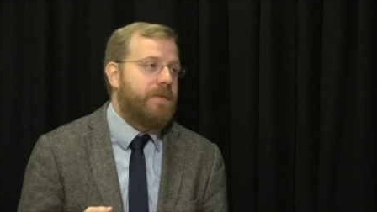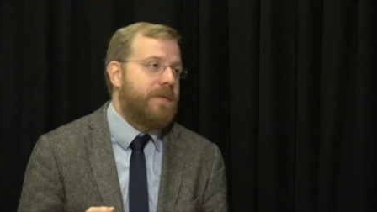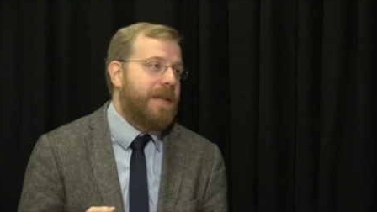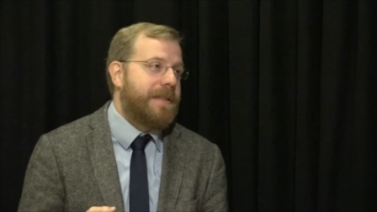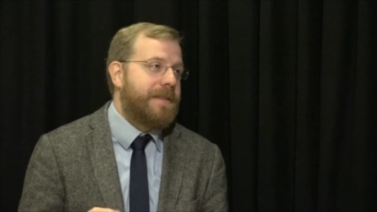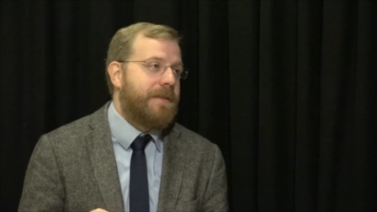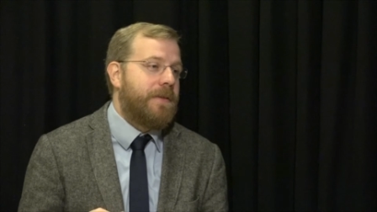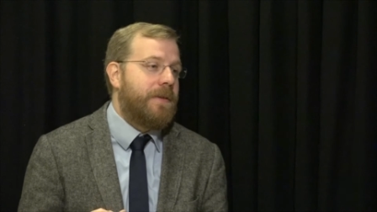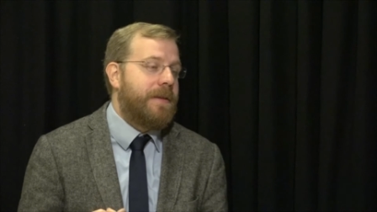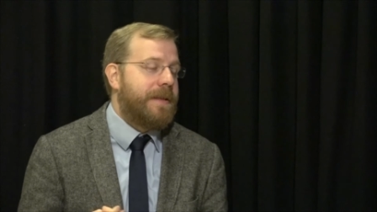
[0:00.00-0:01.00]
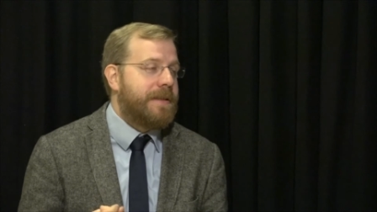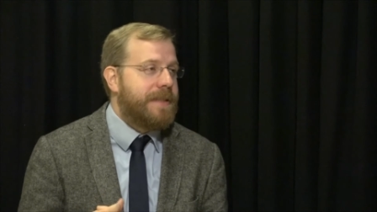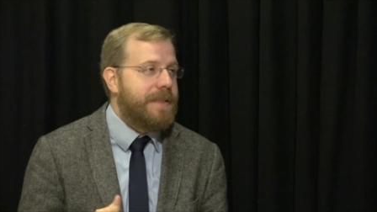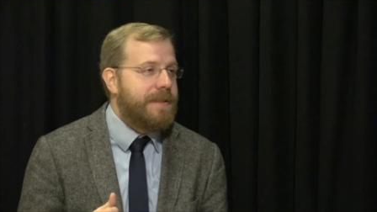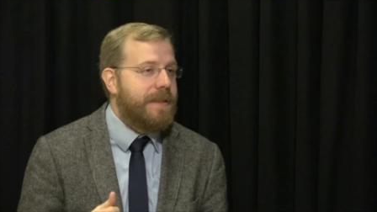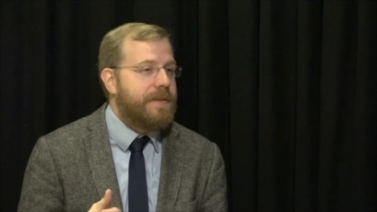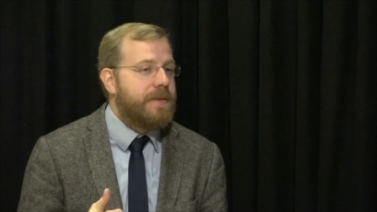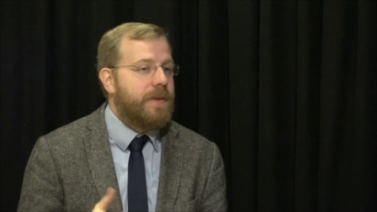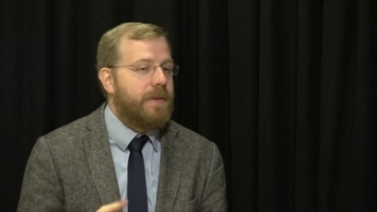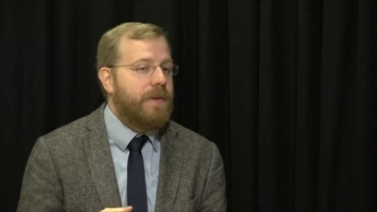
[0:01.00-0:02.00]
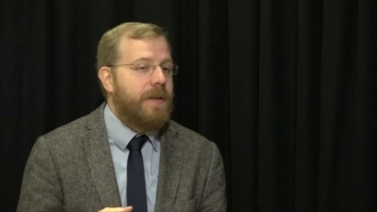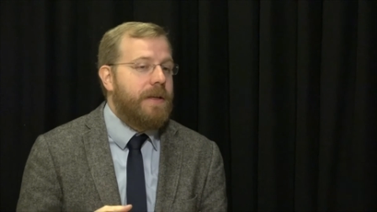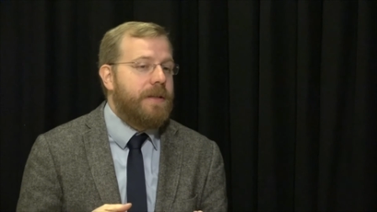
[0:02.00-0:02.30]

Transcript: of texts that already existed, so